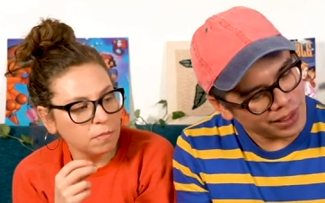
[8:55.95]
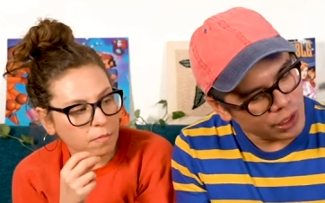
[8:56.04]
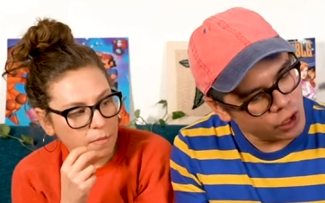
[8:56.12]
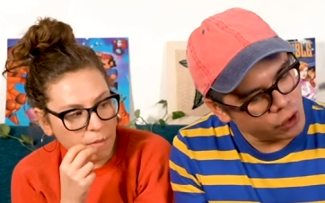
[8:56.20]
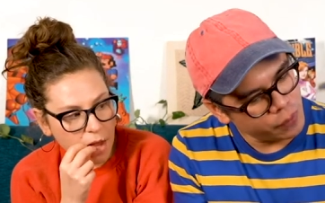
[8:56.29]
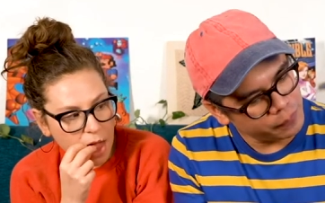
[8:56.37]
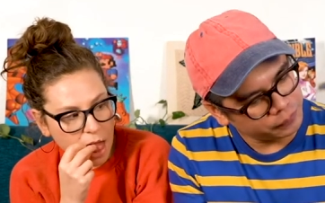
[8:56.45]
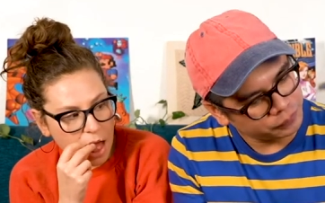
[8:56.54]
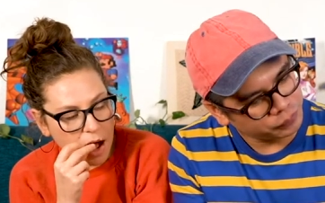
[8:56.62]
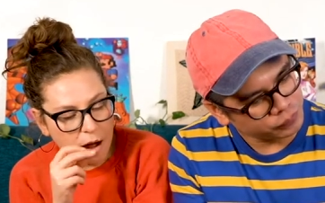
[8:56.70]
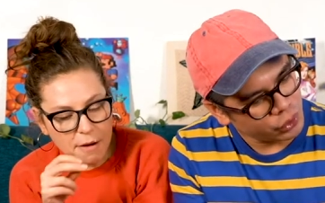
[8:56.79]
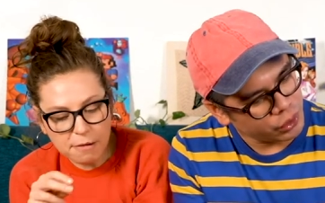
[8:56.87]
Speaker 1: Um,
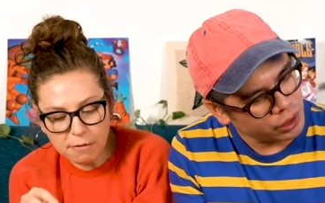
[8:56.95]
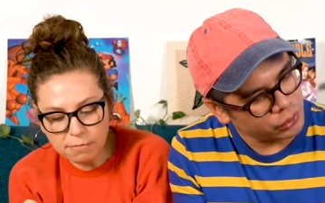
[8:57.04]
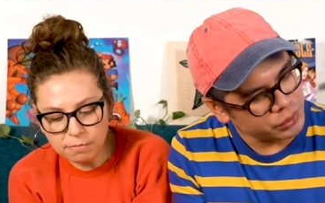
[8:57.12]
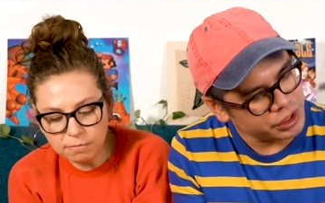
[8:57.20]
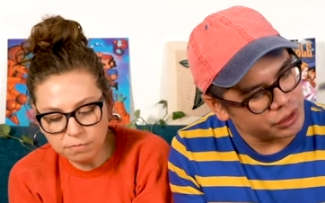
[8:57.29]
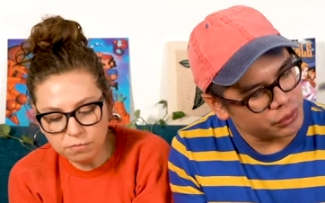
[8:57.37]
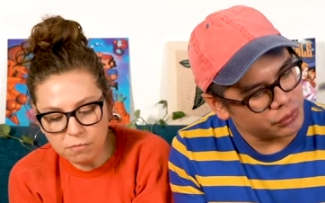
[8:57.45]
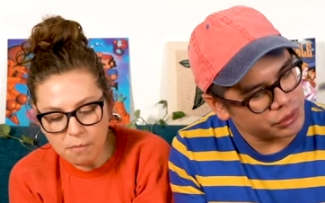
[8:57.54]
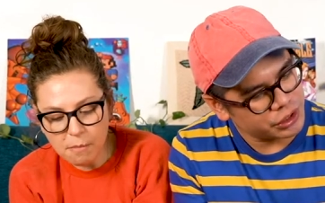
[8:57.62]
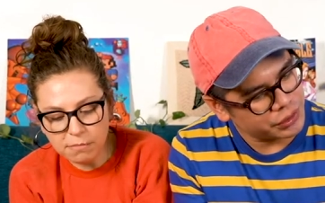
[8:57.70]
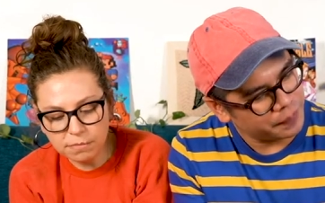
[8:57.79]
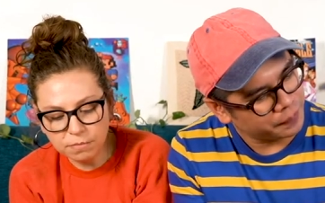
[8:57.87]
your
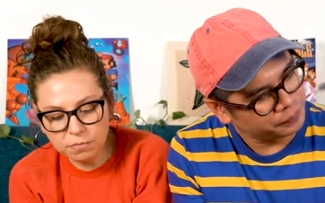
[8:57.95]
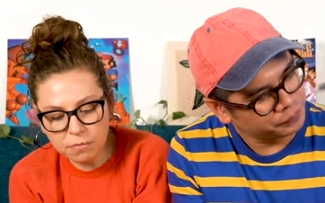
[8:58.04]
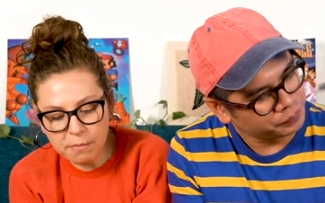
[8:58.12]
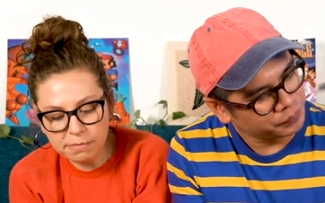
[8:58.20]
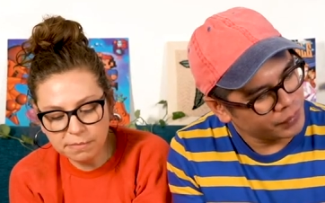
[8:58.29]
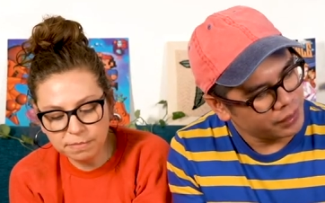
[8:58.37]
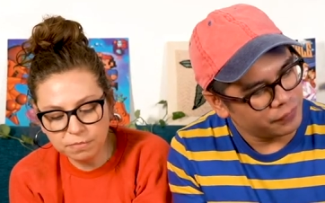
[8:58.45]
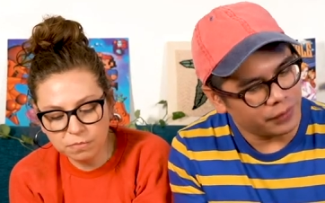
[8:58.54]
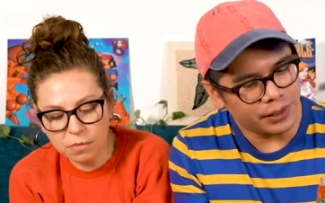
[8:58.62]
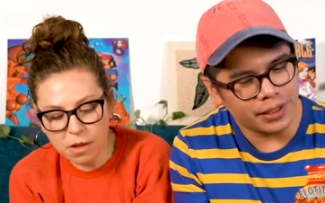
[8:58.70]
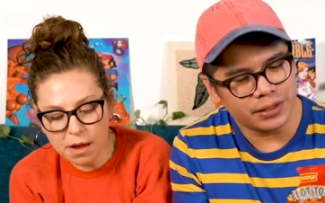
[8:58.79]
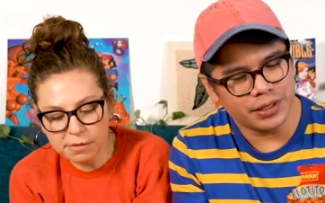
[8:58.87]
Elotitos
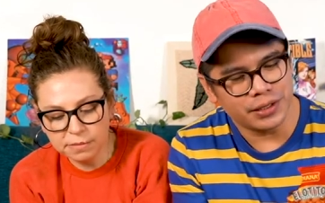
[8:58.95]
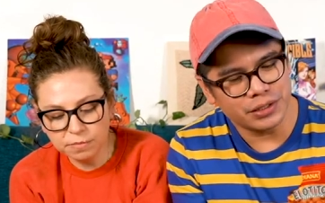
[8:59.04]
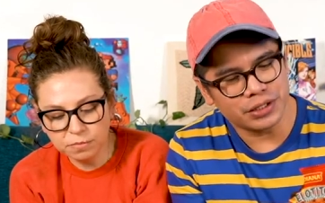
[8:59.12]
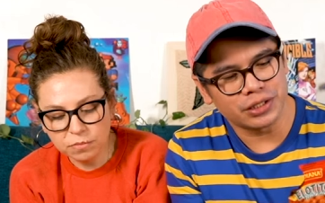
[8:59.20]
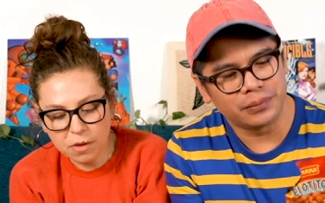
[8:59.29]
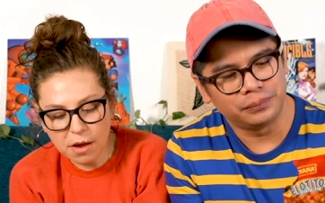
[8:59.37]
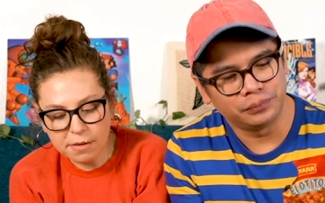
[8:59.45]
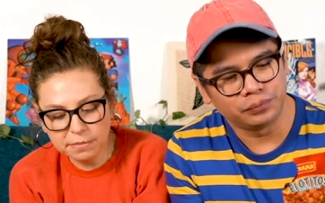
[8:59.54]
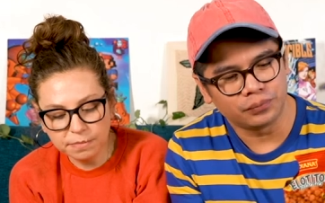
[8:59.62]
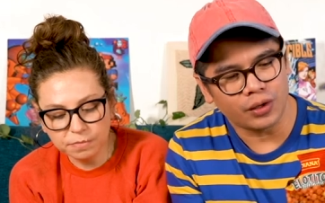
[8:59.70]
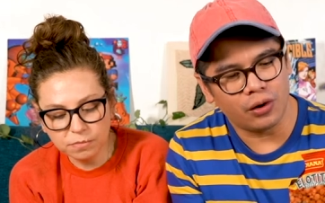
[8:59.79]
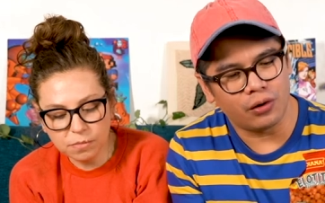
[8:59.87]
Valientes
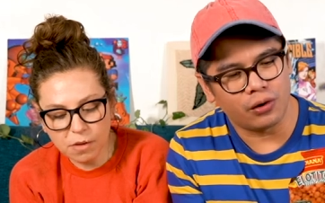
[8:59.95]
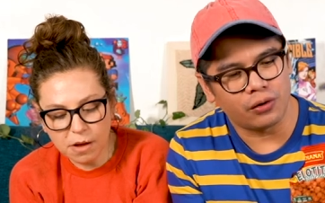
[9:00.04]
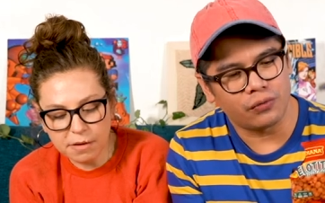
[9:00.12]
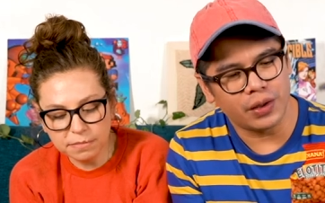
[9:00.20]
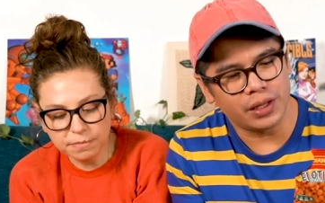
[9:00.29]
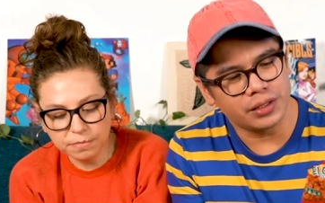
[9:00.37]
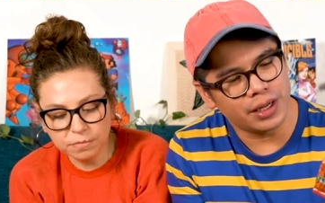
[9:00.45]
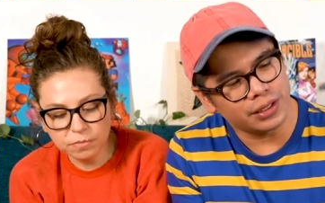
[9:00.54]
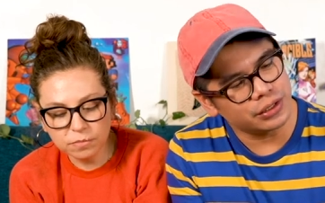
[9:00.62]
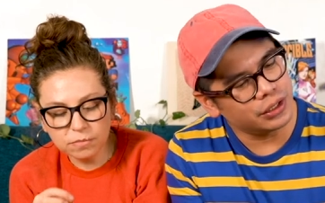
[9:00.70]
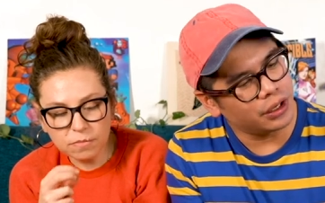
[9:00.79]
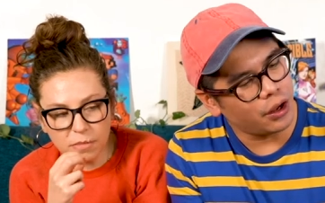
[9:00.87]
are
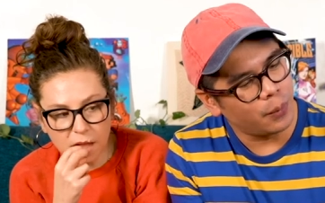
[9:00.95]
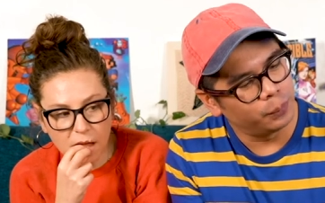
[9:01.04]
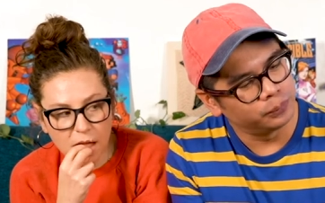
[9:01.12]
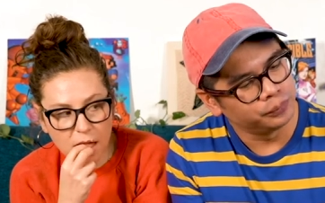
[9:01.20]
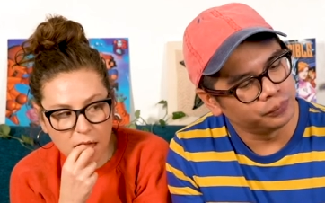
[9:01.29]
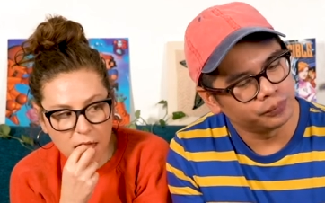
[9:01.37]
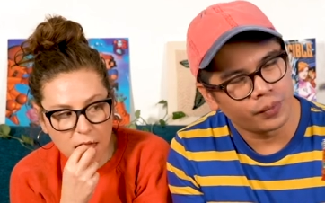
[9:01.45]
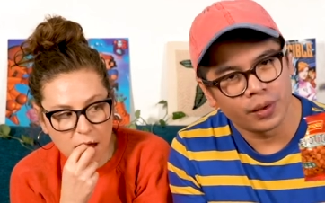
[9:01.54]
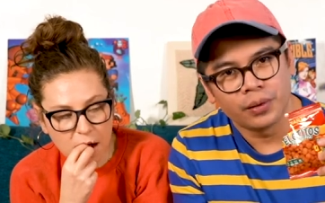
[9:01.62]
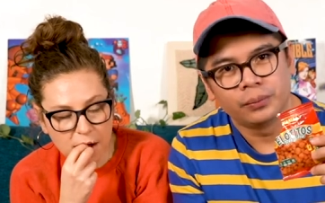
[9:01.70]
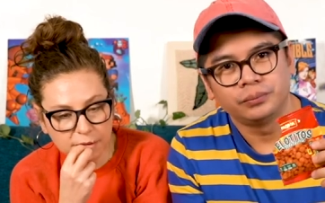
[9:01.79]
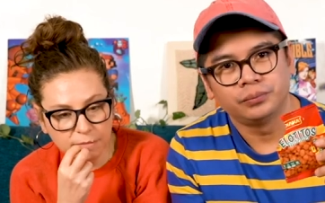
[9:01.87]
fantastic.
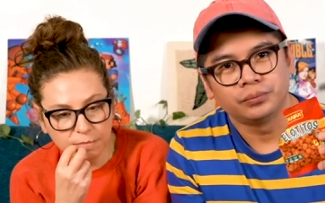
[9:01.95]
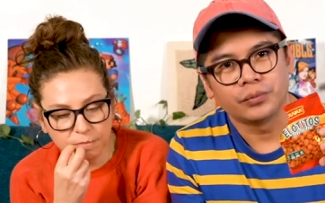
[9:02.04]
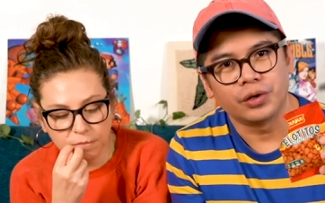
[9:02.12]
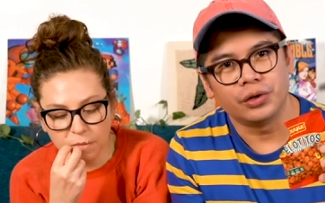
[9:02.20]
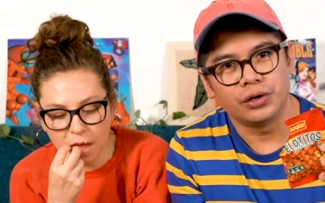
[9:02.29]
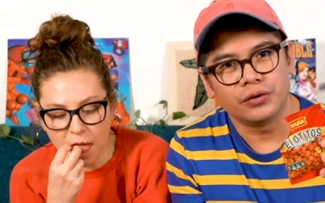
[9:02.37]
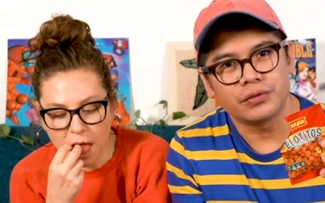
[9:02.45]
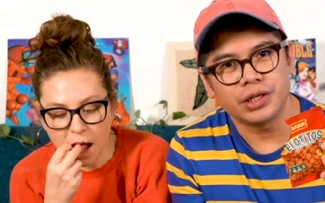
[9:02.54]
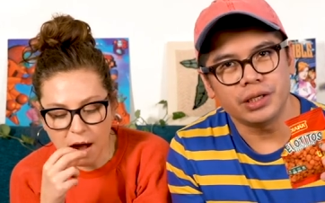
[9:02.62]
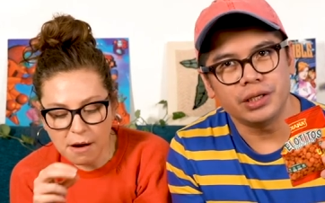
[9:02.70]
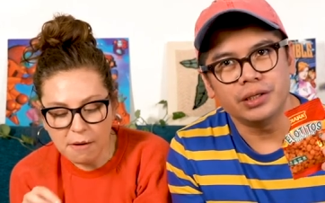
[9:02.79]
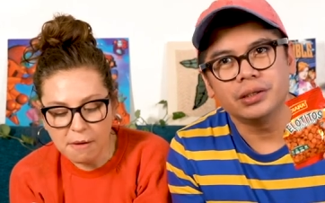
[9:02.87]
Good enough to
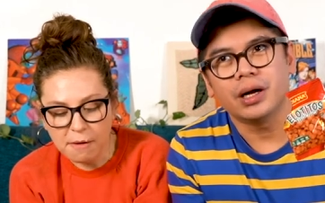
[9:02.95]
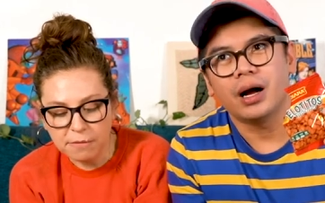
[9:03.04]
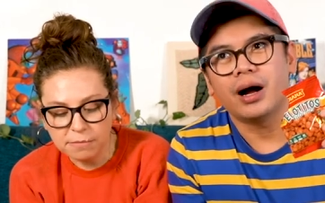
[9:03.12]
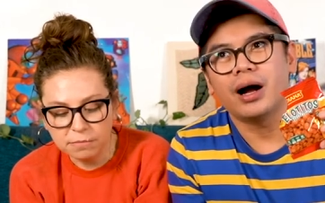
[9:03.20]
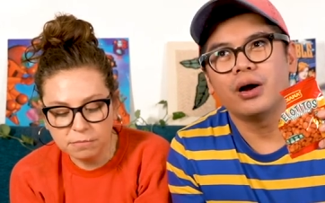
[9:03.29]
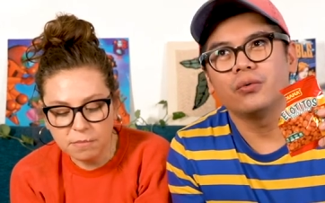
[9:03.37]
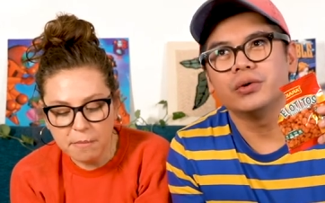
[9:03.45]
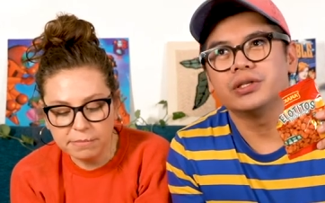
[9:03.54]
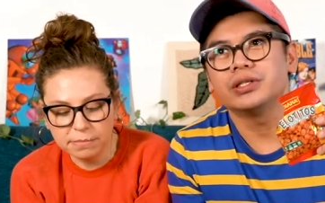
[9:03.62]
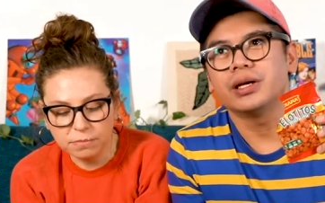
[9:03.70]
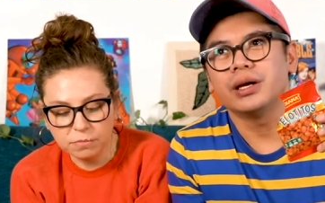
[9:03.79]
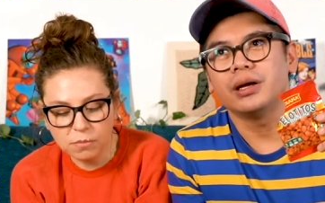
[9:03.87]
eat. I would
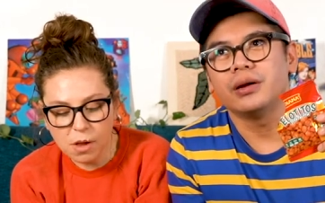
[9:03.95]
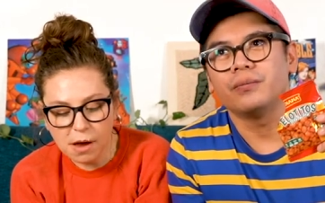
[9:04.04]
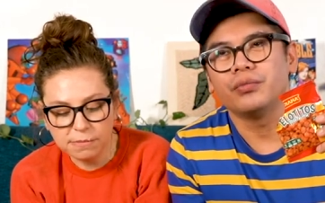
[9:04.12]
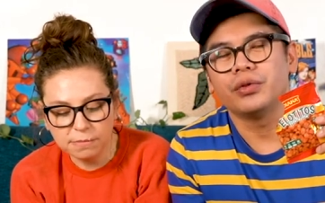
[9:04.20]
say